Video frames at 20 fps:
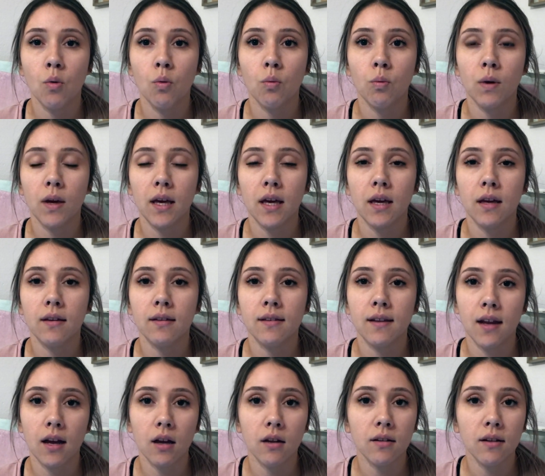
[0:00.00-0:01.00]
We
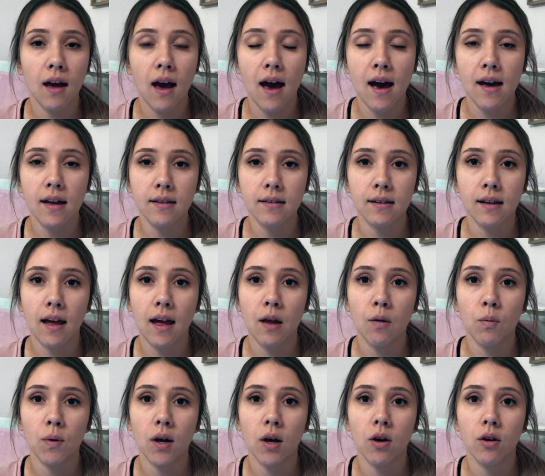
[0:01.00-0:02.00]
stay on task,
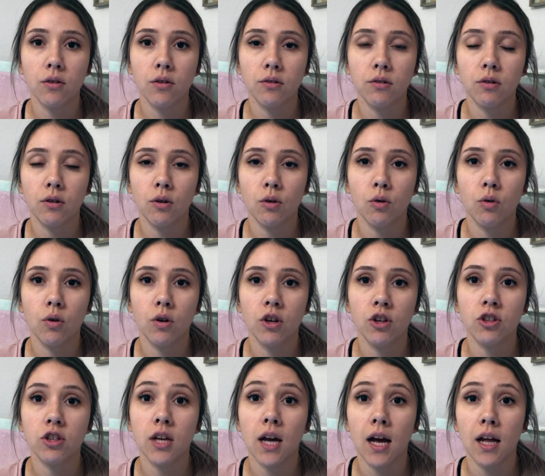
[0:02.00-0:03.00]
and we also
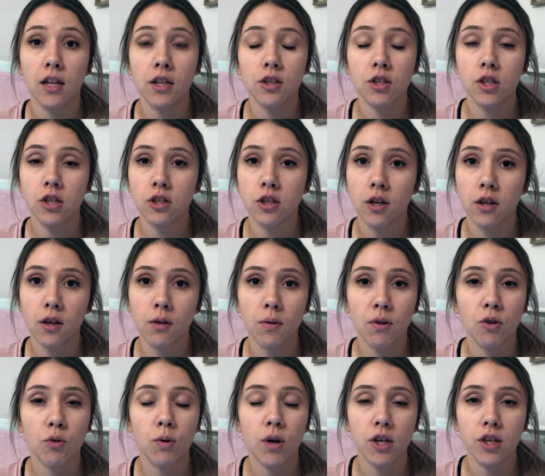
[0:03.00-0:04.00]
challenge each other
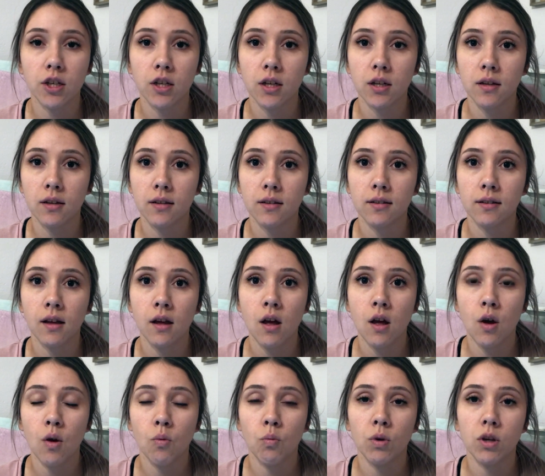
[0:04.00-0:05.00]
with questions.
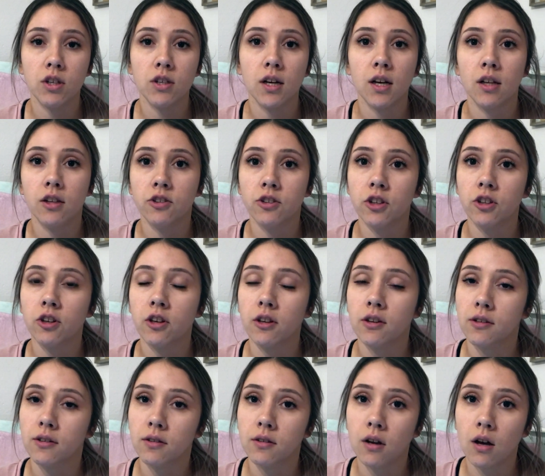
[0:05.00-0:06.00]
We challenge each
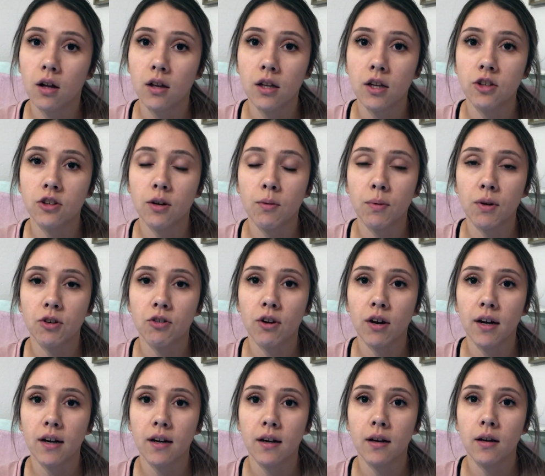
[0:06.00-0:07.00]
other's knowledge, and we
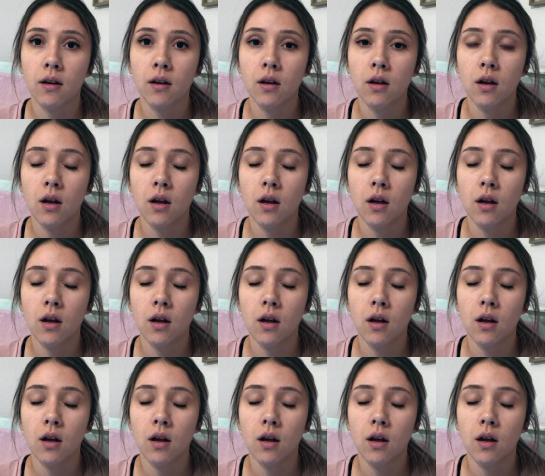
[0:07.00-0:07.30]
try to